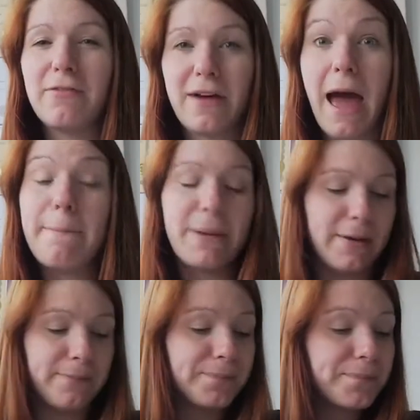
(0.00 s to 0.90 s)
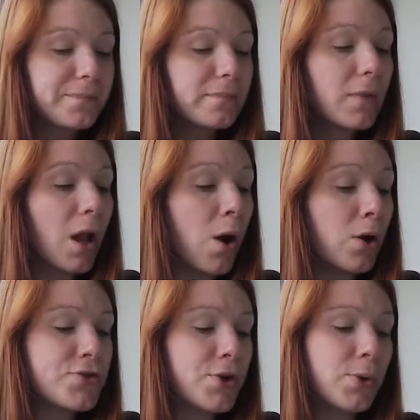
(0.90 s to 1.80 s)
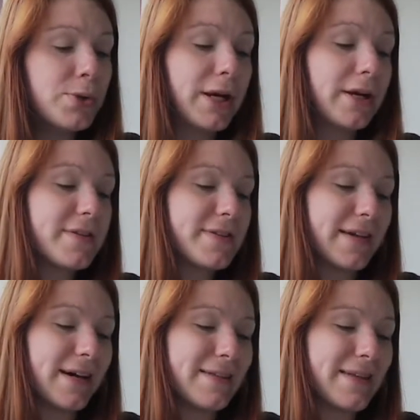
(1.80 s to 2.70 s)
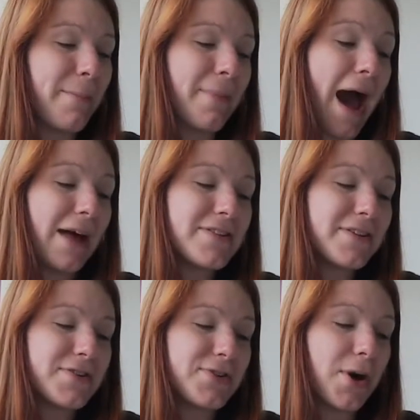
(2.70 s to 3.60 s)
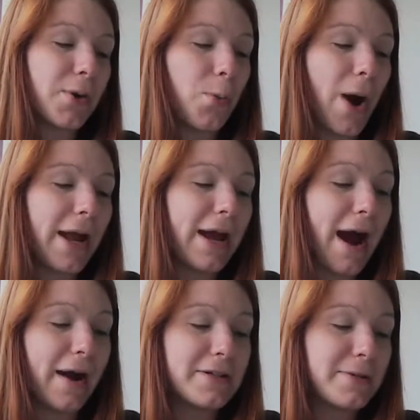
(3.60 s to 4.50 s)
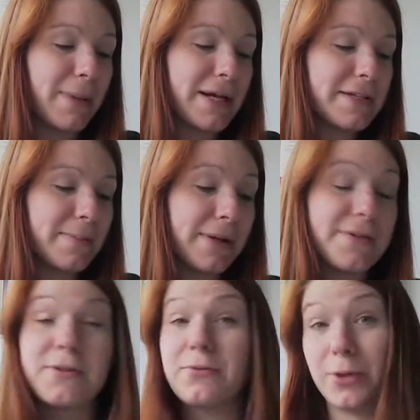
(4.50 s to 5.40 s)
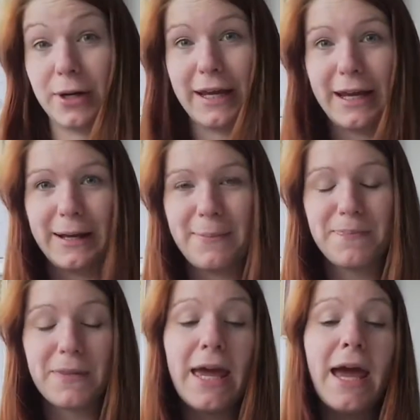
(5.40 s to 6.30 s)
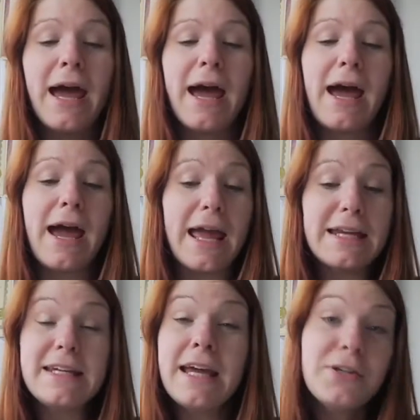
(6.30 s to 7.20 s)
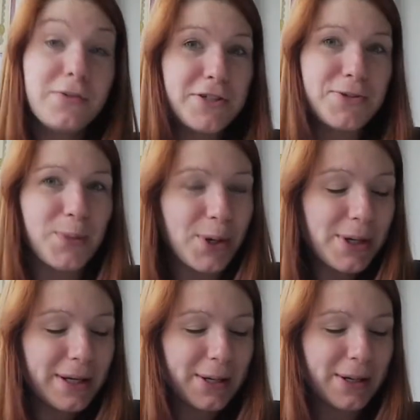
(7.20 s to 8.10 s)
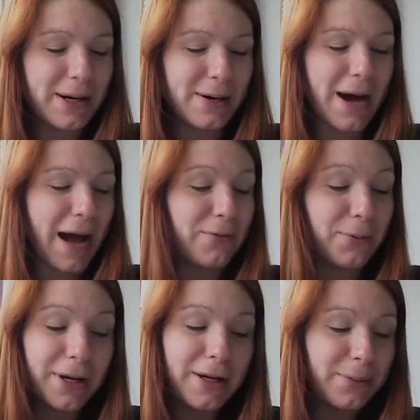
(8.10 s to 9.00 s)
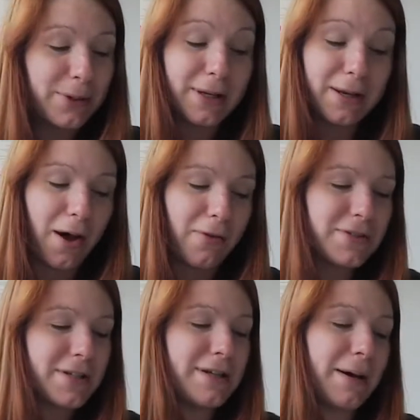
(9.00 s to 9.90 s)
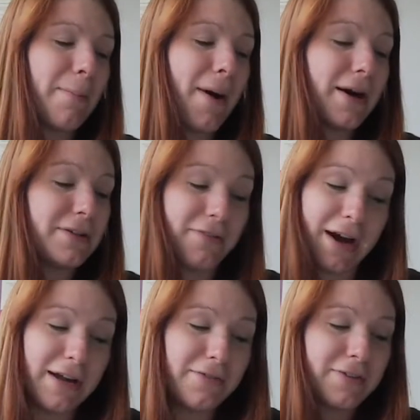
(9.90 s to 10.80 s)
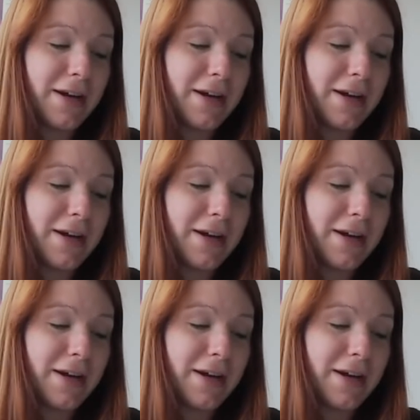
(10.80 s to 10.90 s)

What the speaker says: happen. Also, there's some answers on why aren't my spells working. In the end of this book, I really loved the part 5,